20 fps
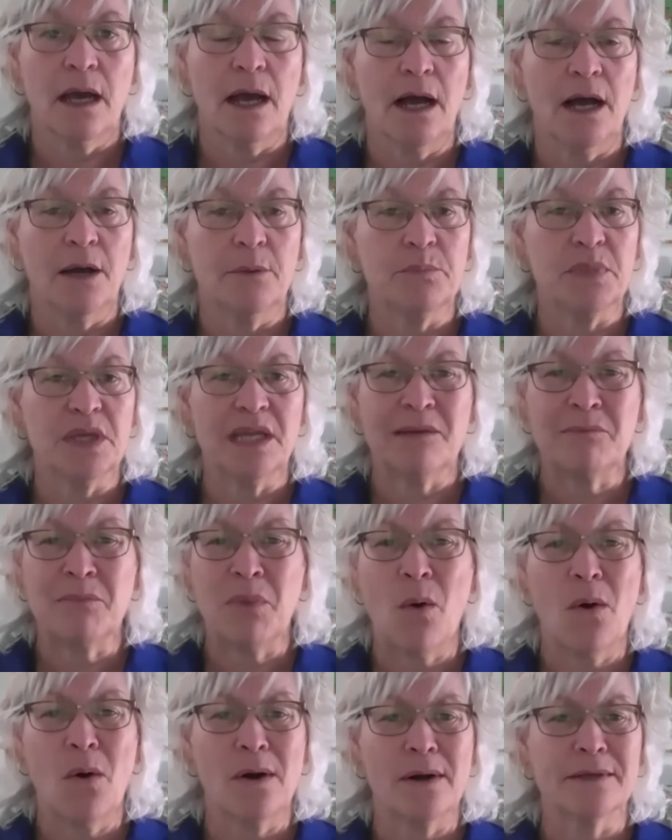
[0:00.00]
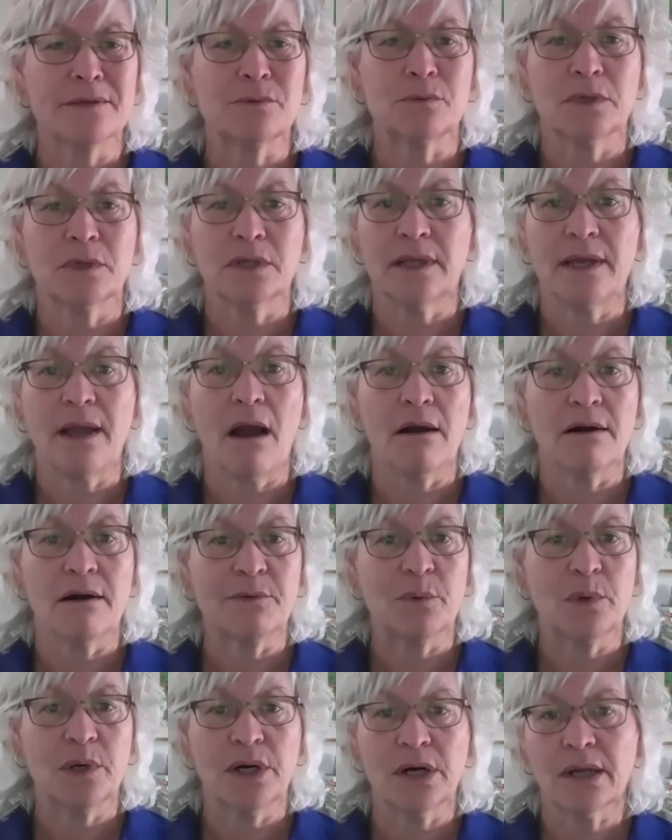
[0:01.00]
Being poor is really hard
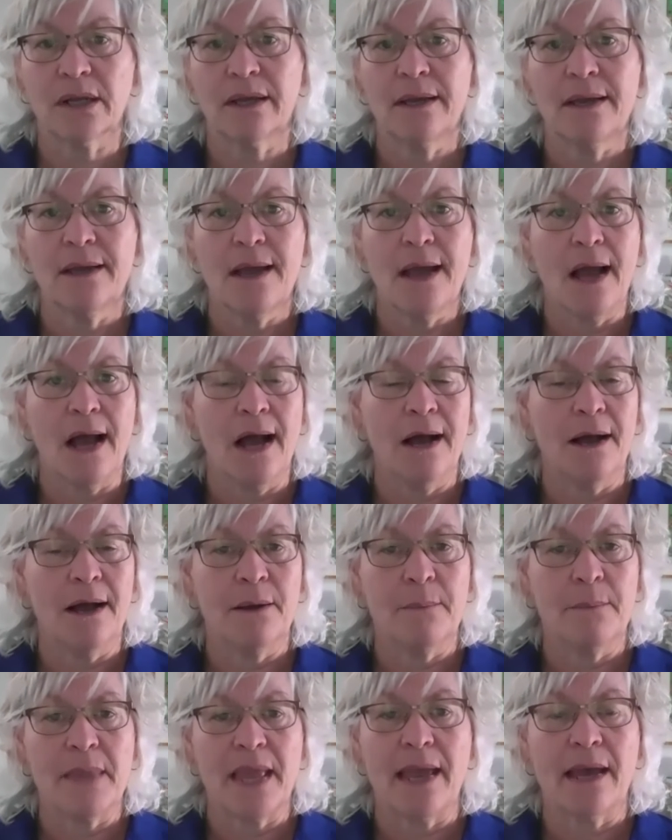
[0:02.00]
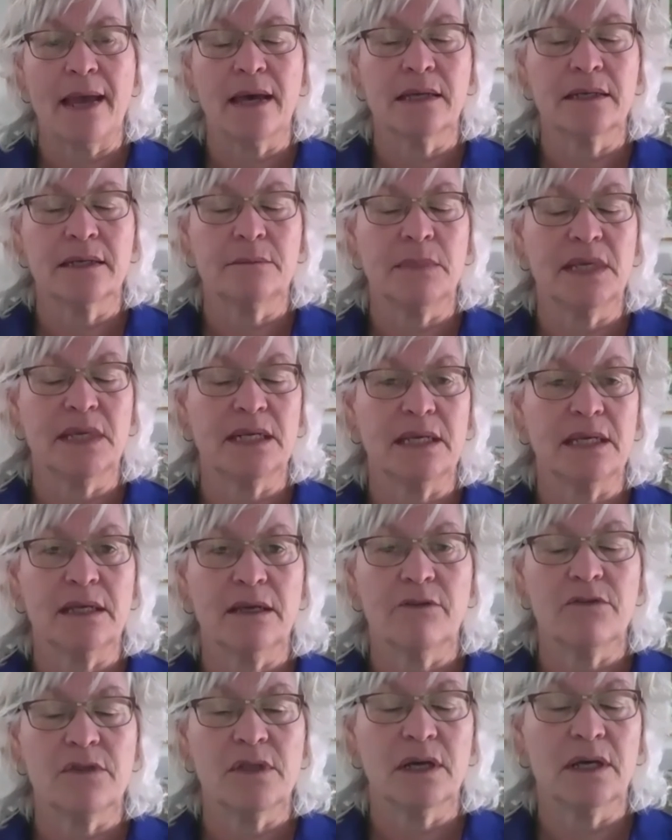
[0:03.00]
work. And many
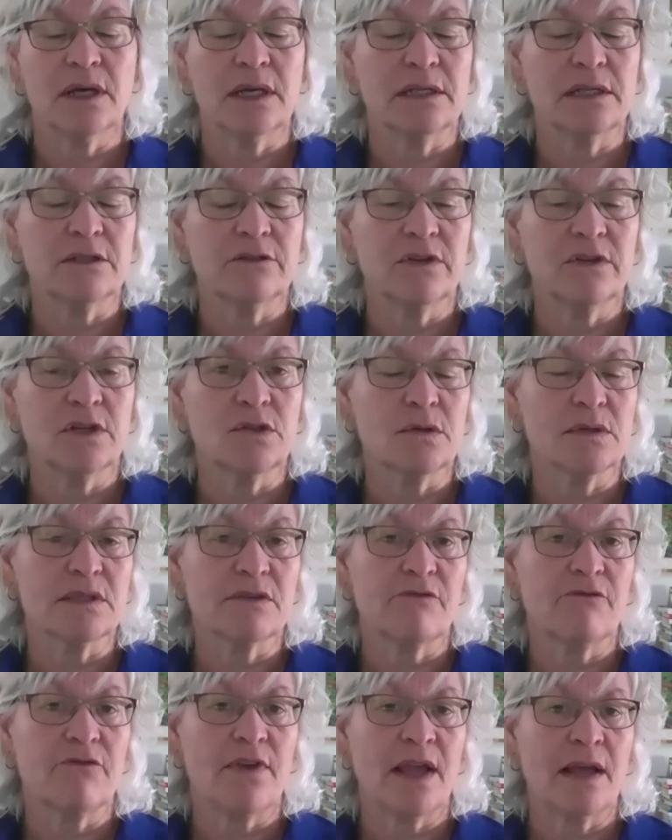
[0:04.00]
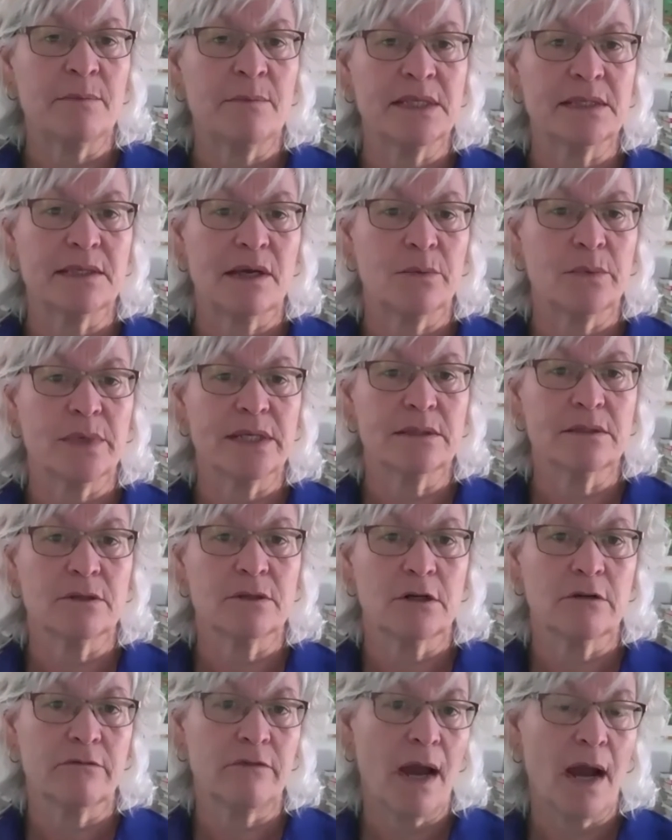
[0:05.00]
of the individuals and families that we
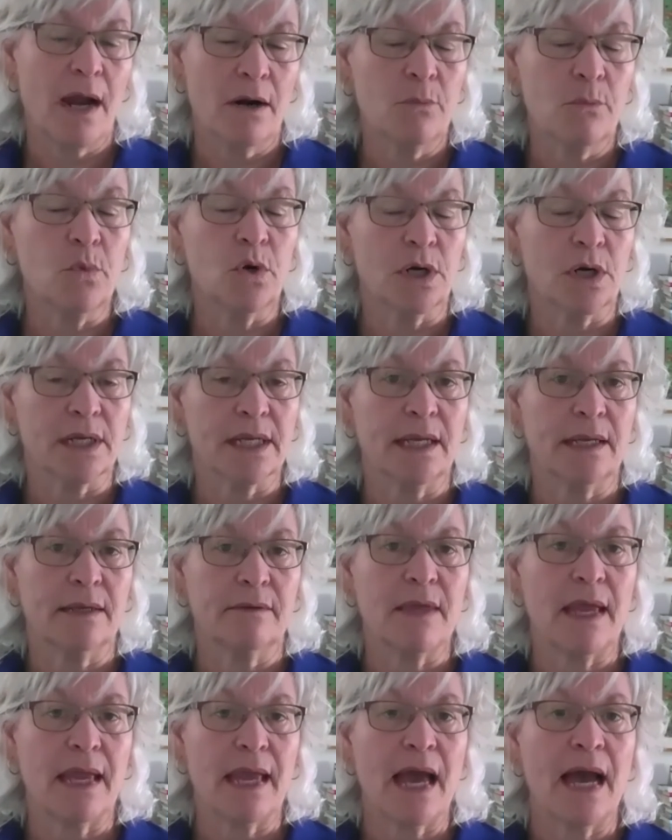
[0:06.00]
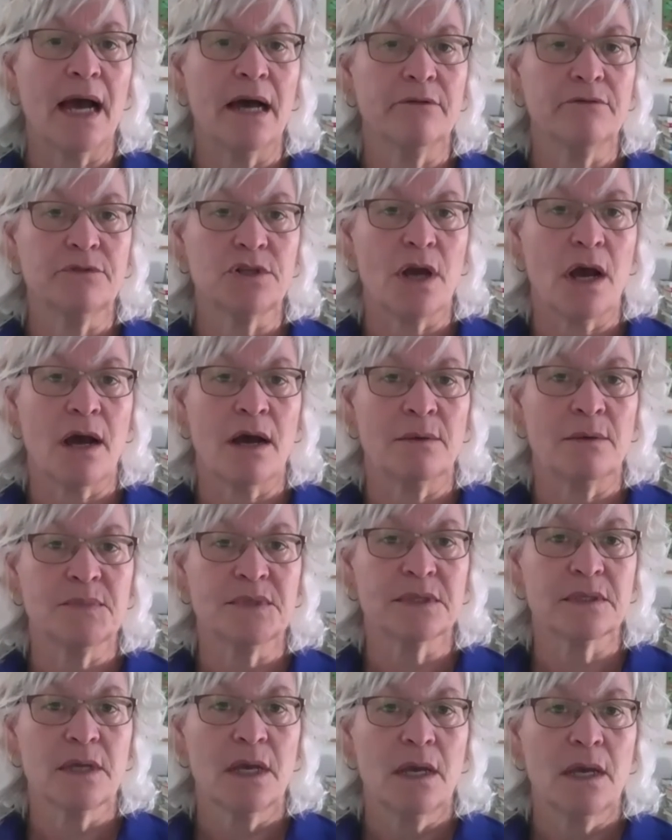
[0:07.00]
serve are working. They have
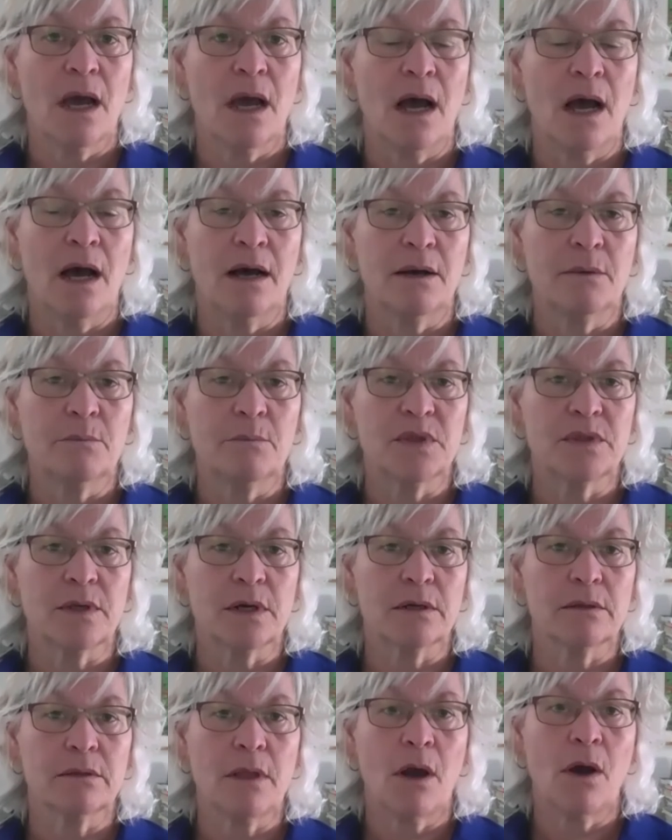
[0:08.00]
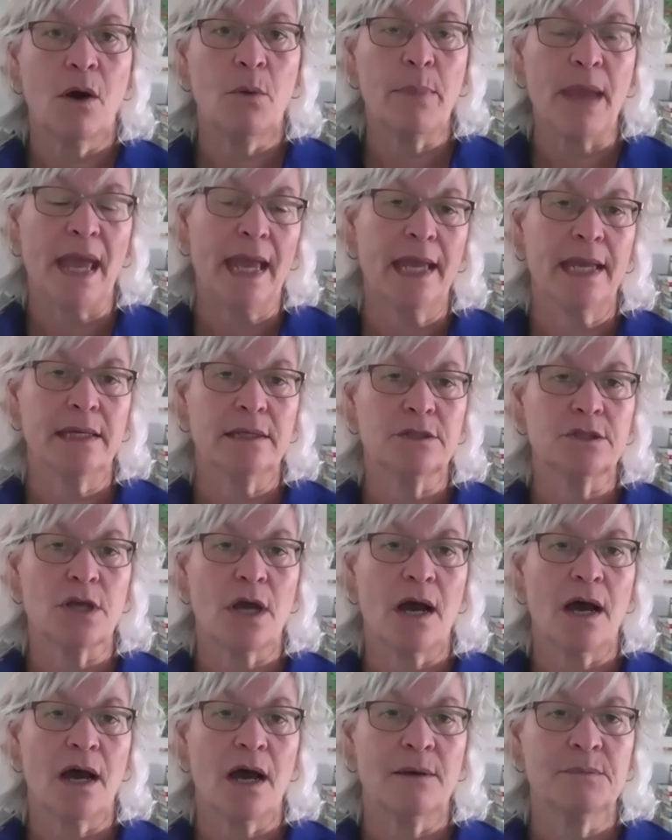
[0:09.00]
jobs, but they're low paying
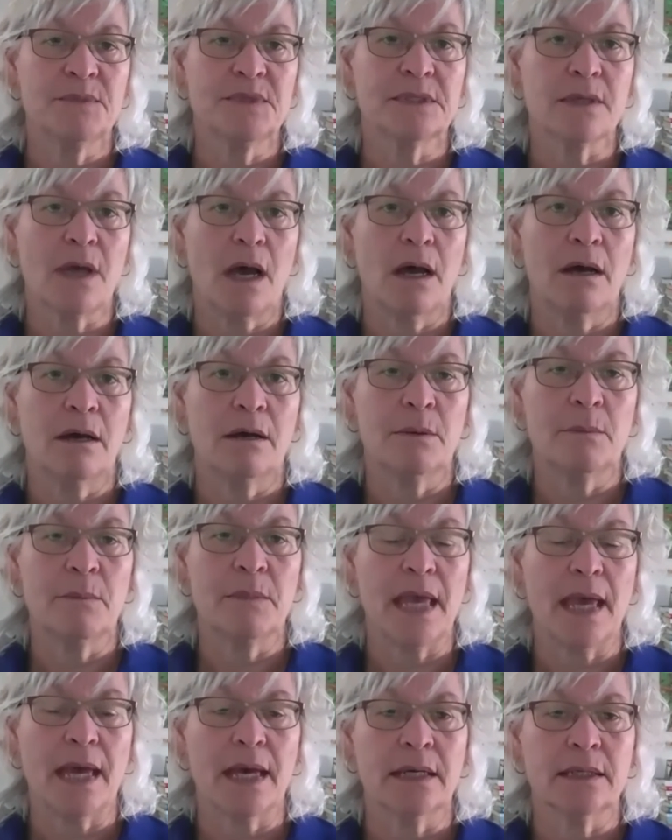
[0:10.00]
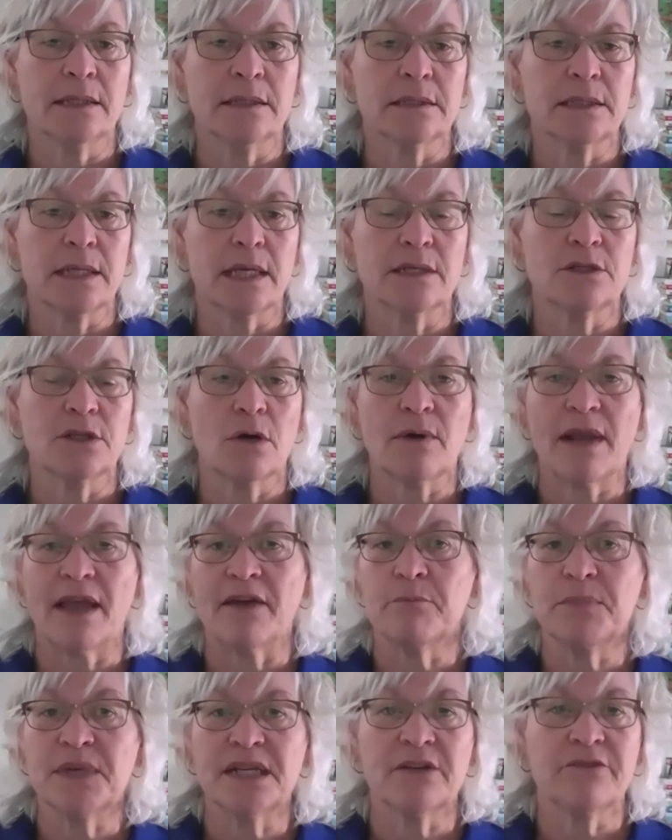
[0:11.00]
jobs, and don't
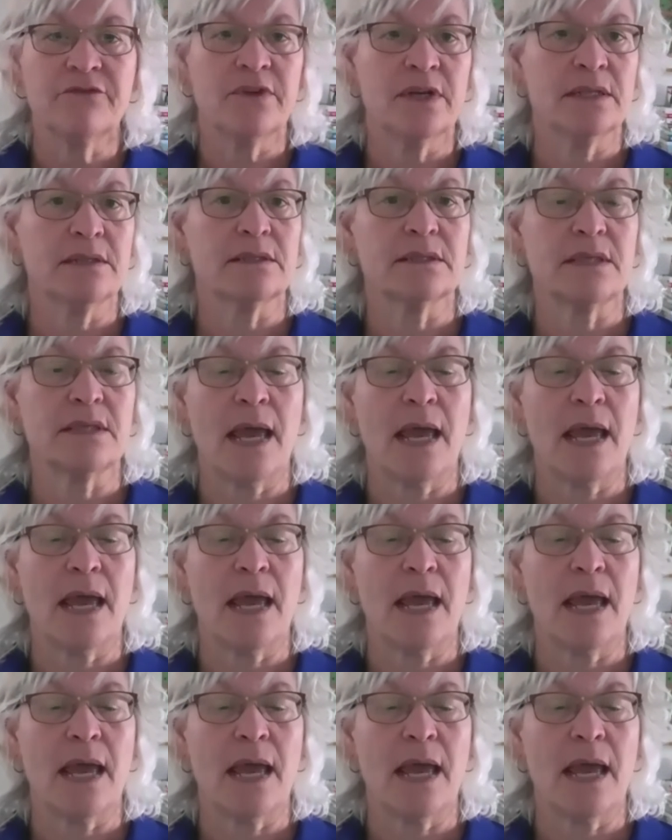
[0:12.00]
have benefits.